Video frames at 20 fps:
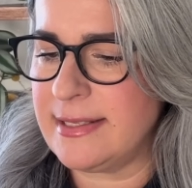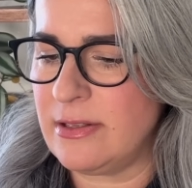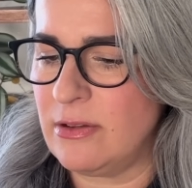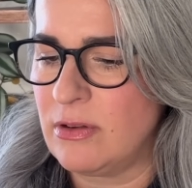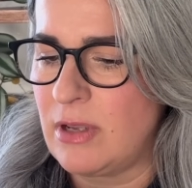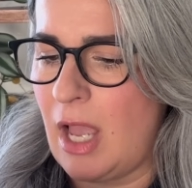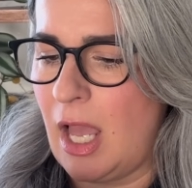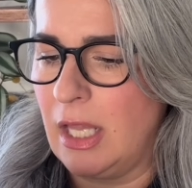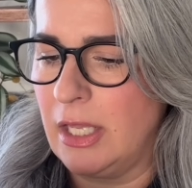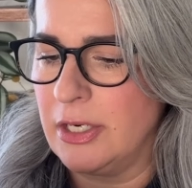little
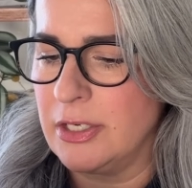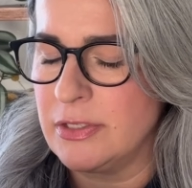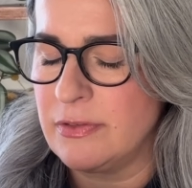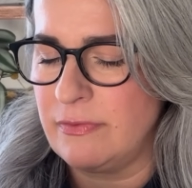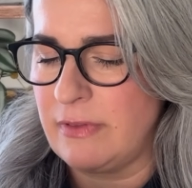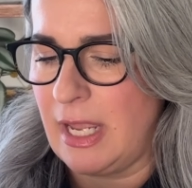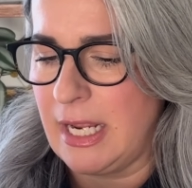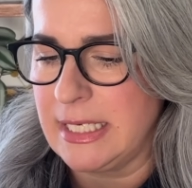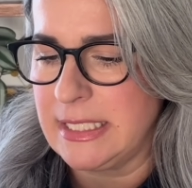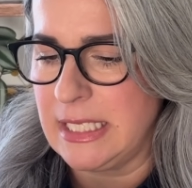colors
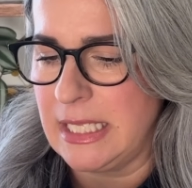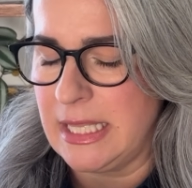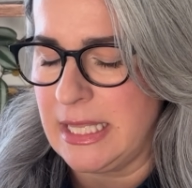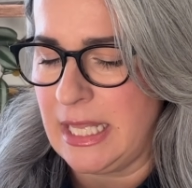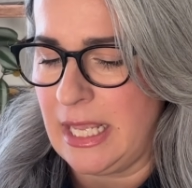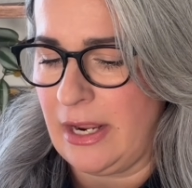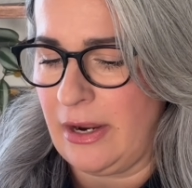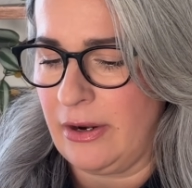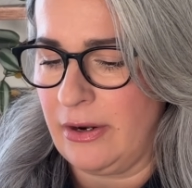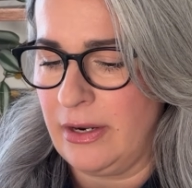flecked in
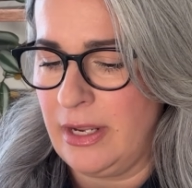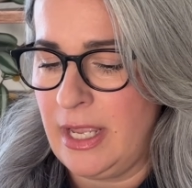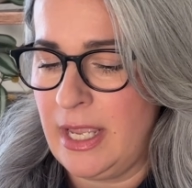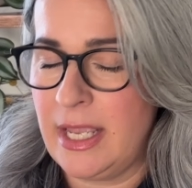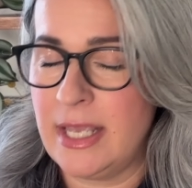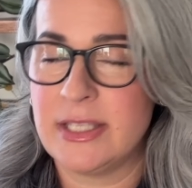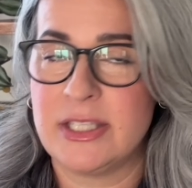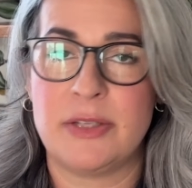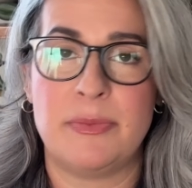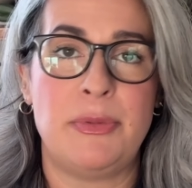there.
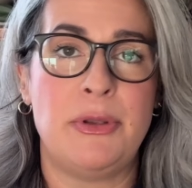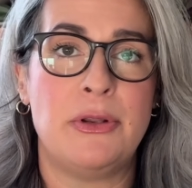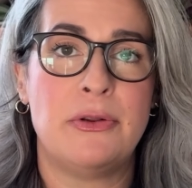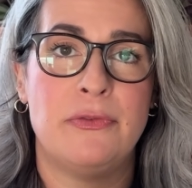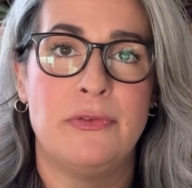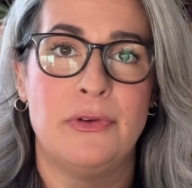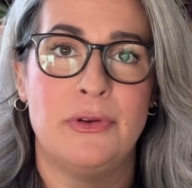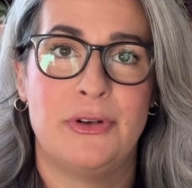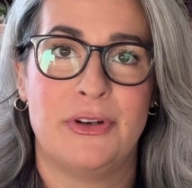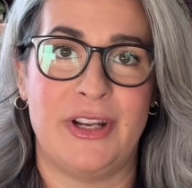It's a
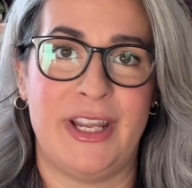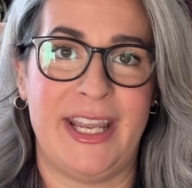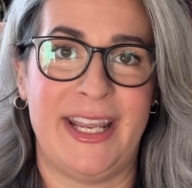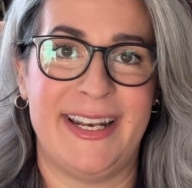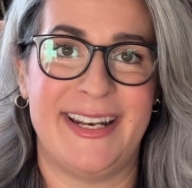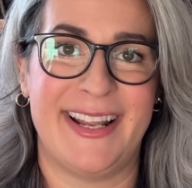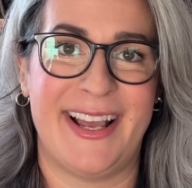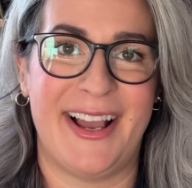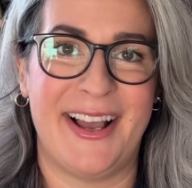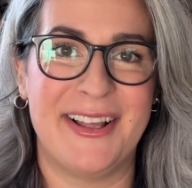beautiful
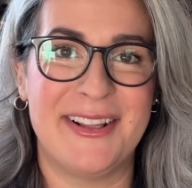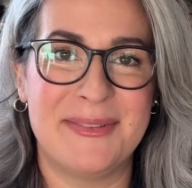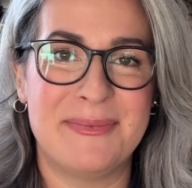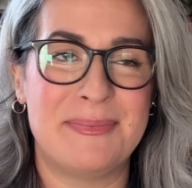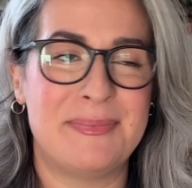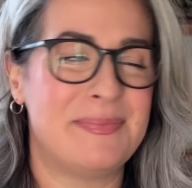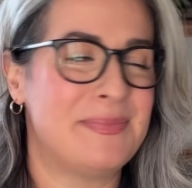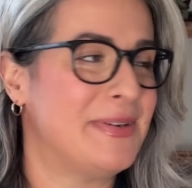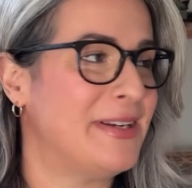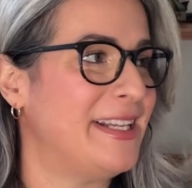green. I'll
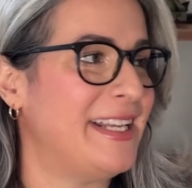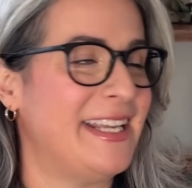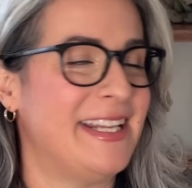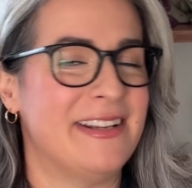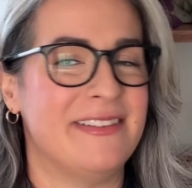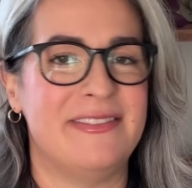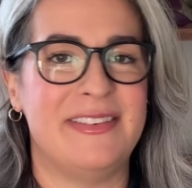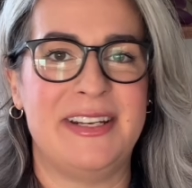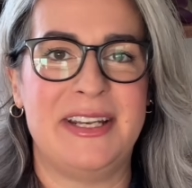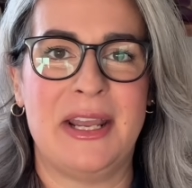put in a
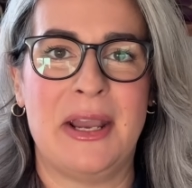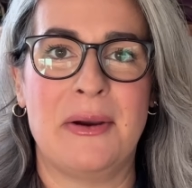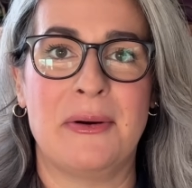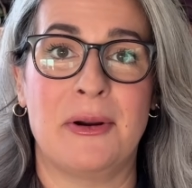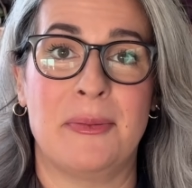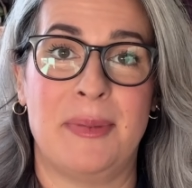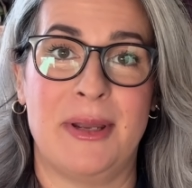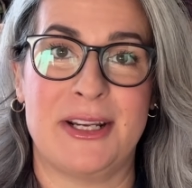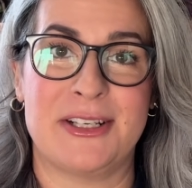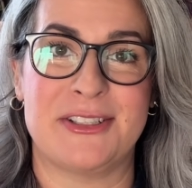video or a
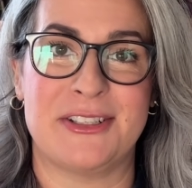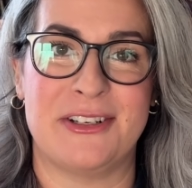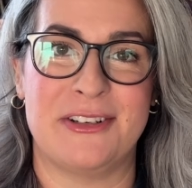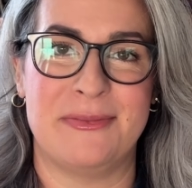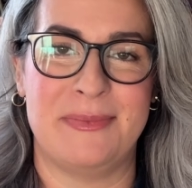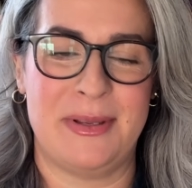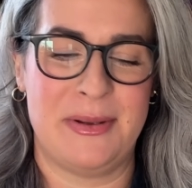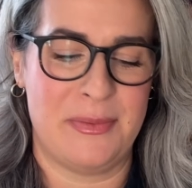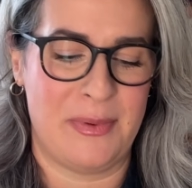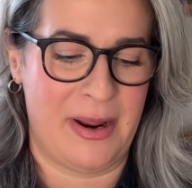picture of
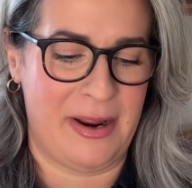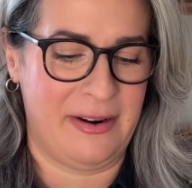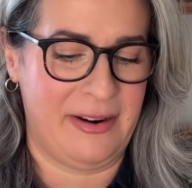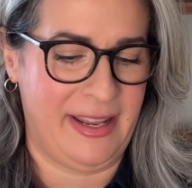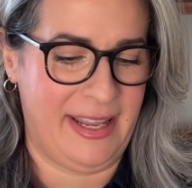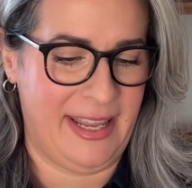me wearing